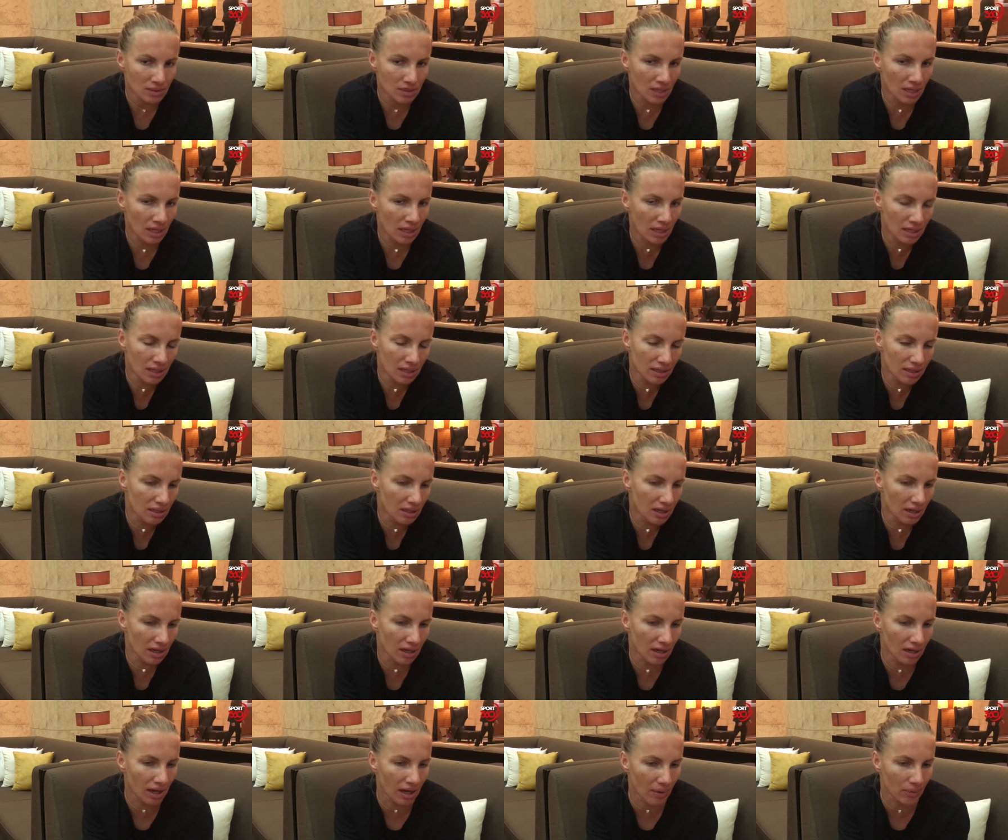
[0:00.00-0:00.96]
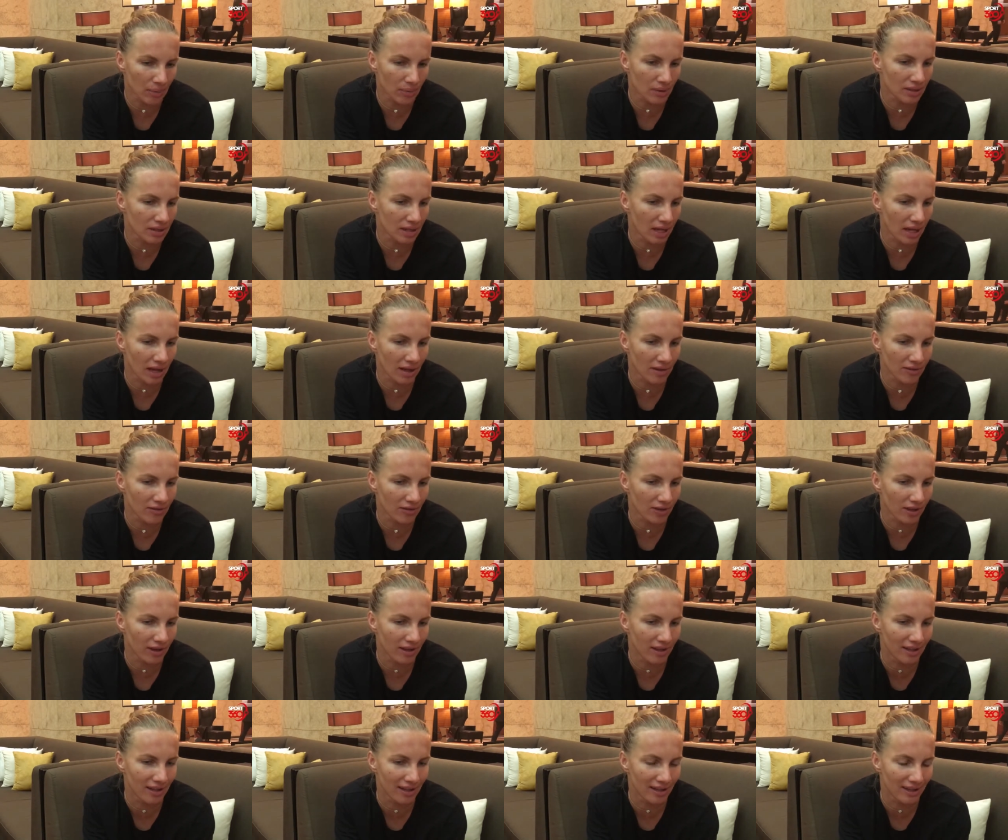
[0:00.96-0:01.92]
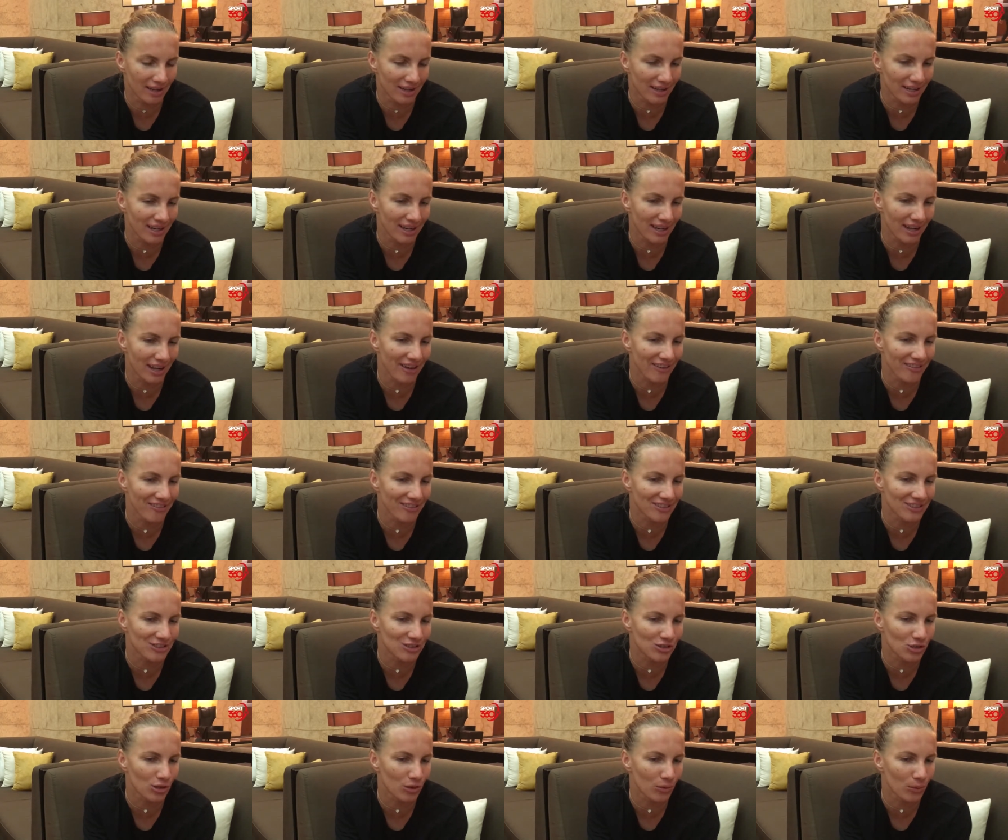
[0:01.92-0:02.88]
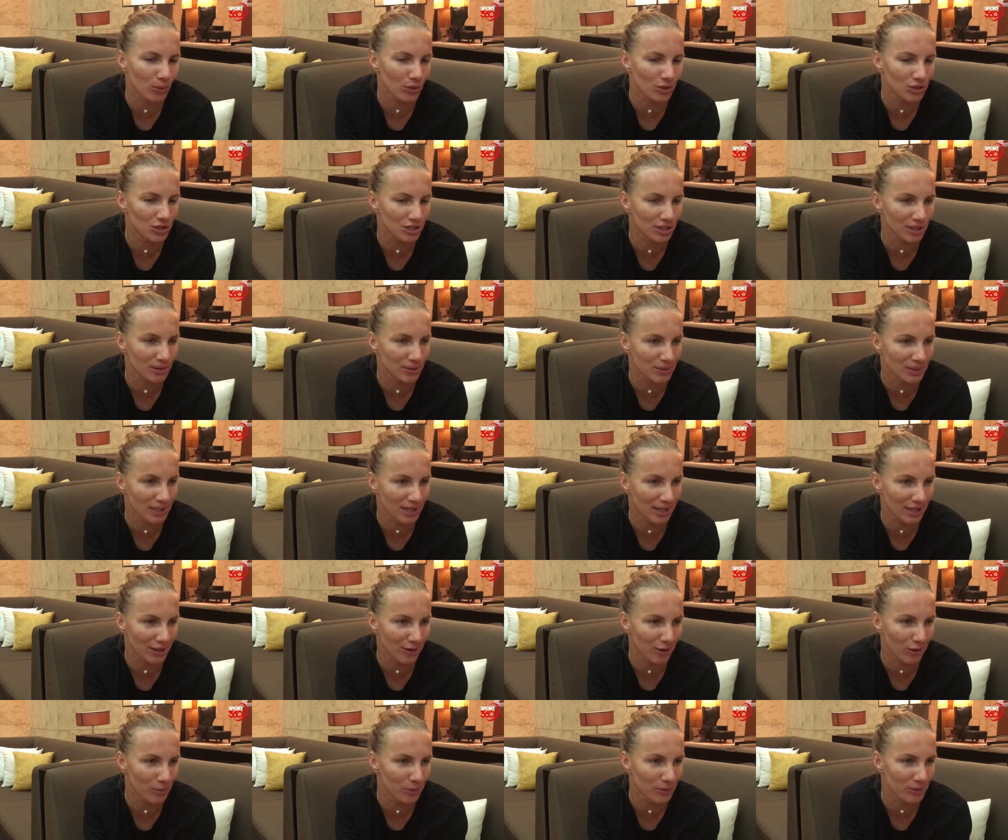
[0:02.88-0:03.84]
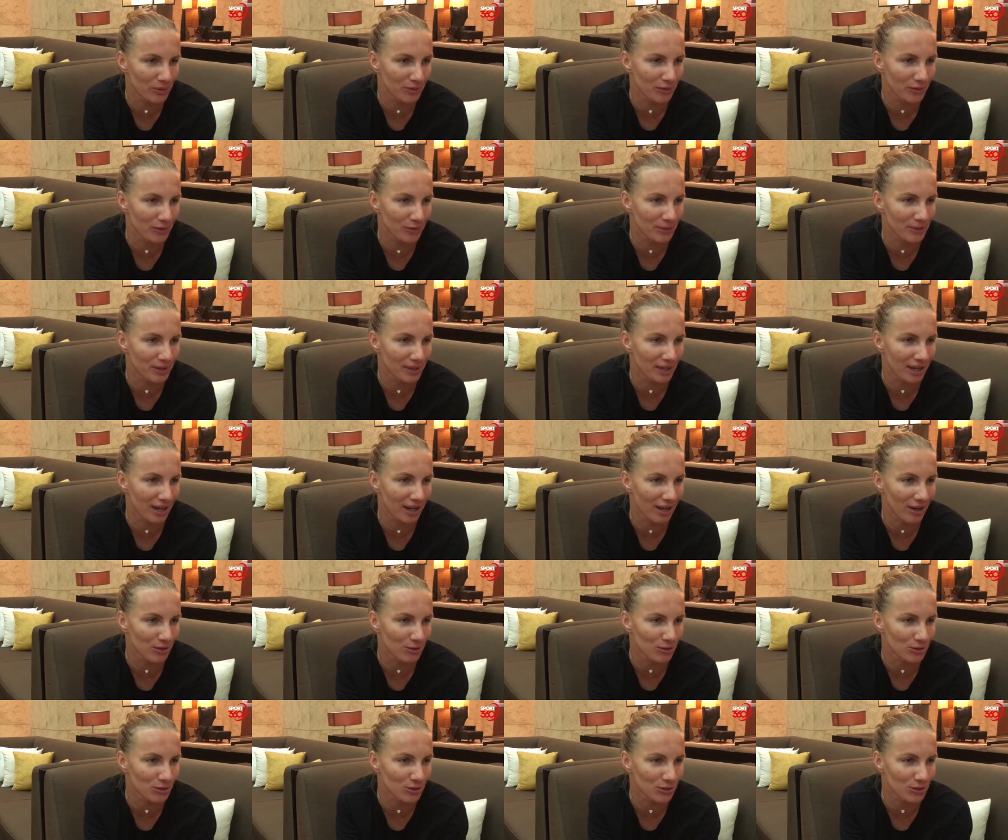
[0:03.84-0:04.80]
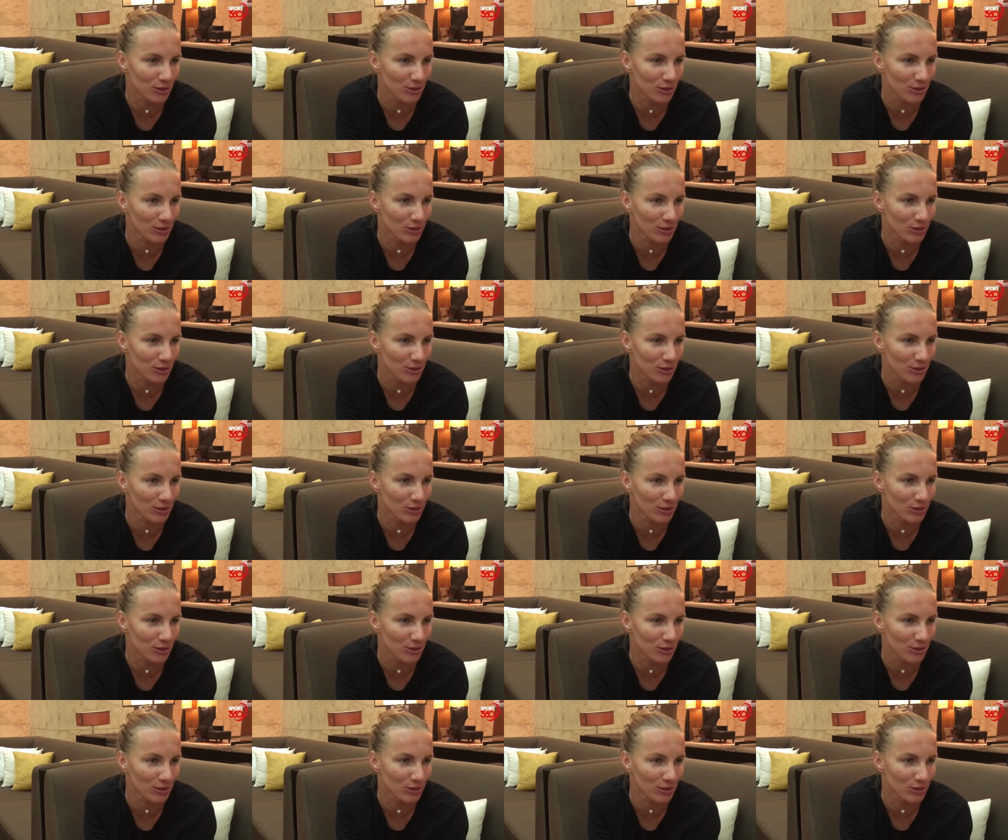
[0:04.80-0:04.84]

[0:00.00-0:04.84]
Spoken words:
I mean, I've enjoyed watching Australia Open from the couch,